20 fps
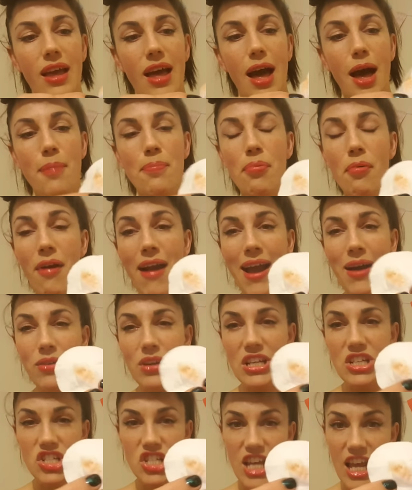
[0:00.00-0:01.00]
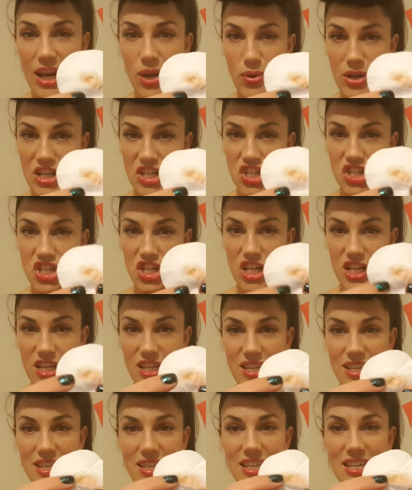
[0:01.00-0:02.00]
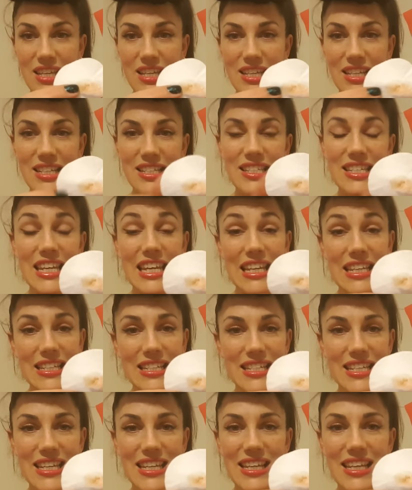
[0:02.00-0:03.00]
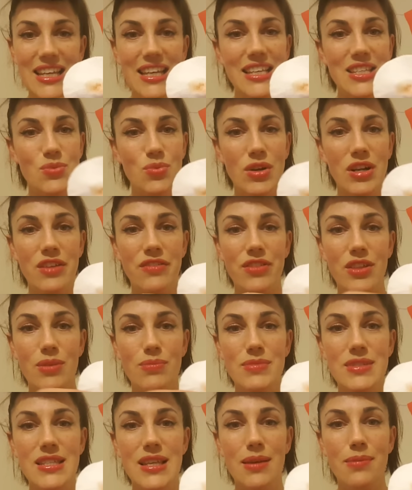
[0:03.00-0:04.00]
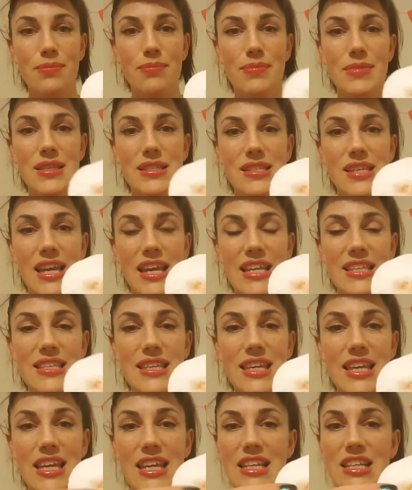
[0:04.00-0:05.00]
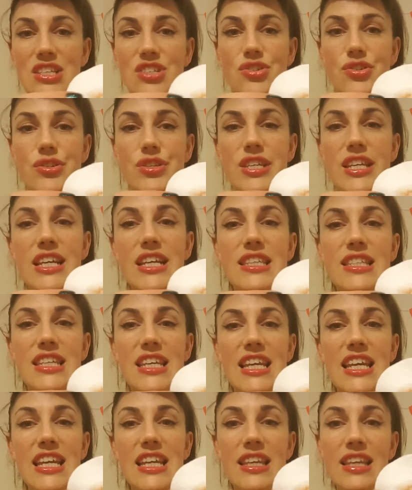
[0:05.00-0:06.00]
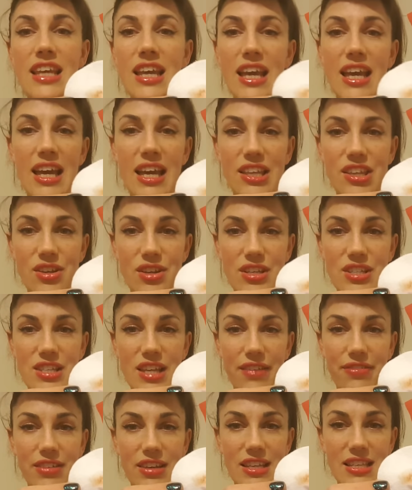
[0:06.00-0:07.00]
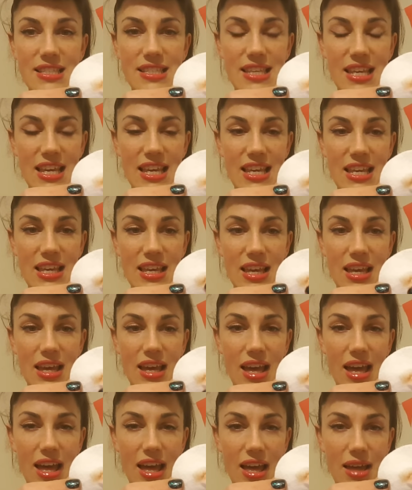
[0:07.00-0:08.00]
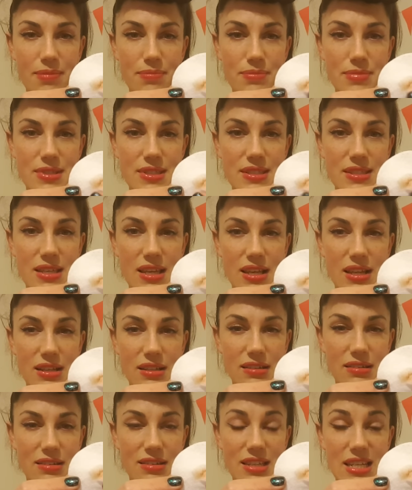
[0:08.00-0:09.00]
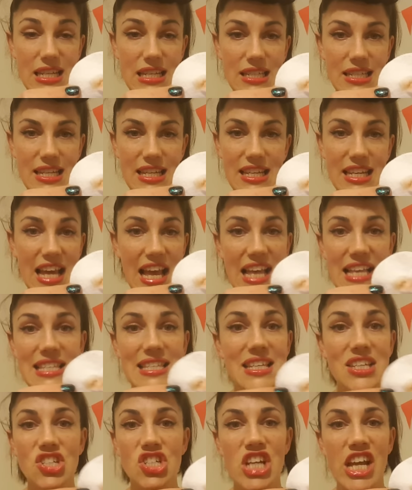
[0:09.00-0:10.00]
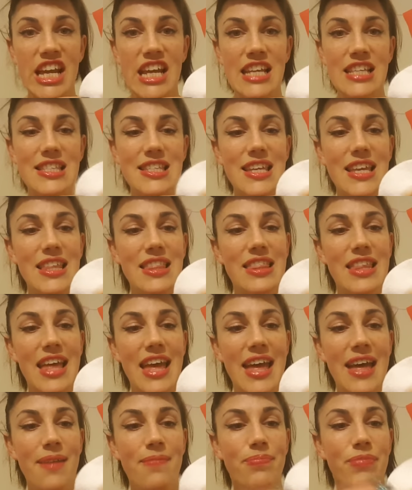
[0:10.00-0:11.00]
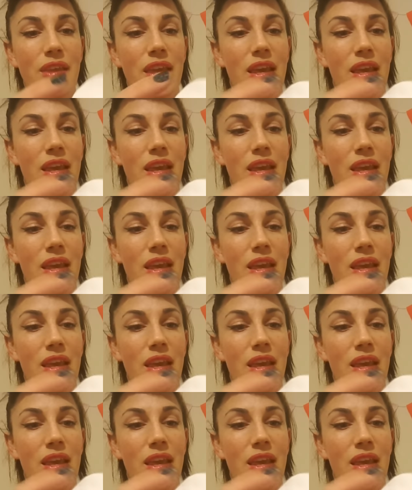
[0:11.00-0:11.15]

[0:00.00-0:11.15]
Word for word: A brownish yellowish tint is one of them. Some say it's akin to nicotine and you can definitely see um, certain nicotine-esque shades in there.